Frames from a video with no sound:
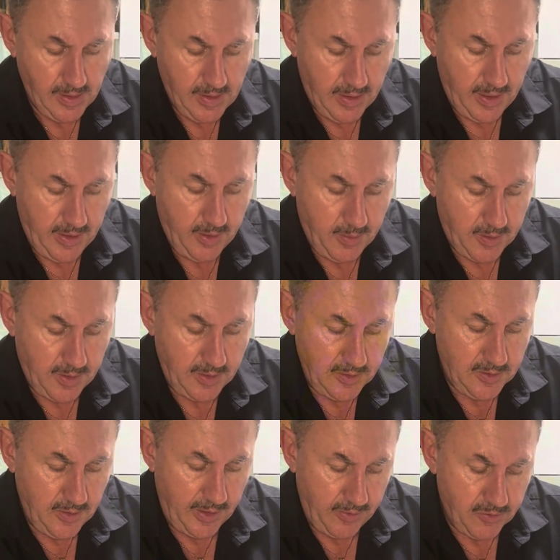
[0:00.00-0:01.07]
Otherwise,
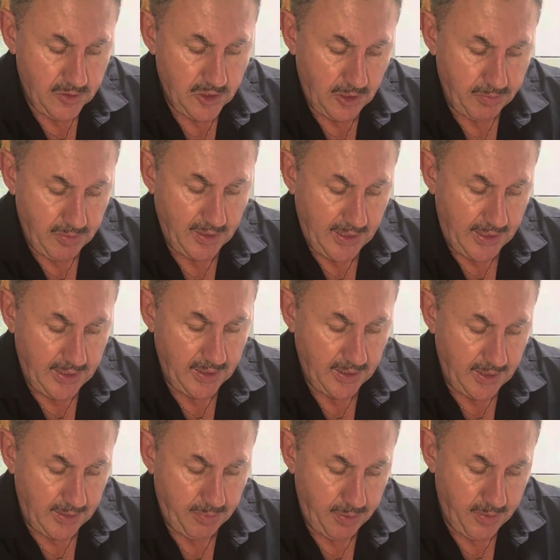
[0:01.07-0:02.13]
you have to chop the garlic
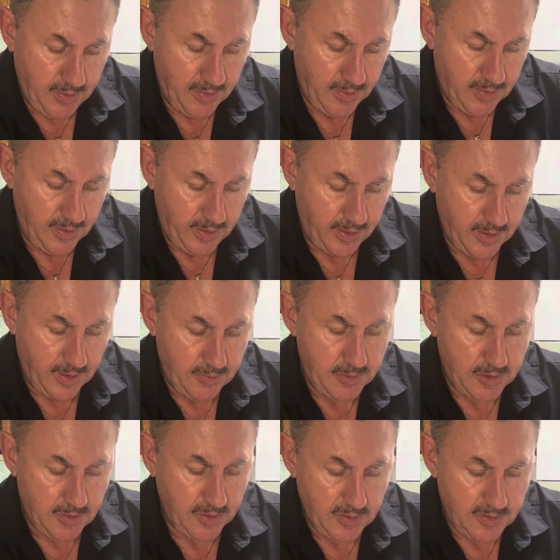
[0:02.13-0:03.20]
up like I'm
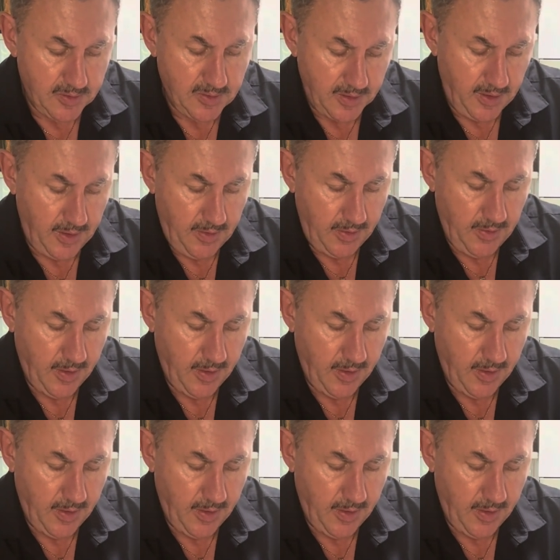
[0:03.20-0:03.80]
doing now.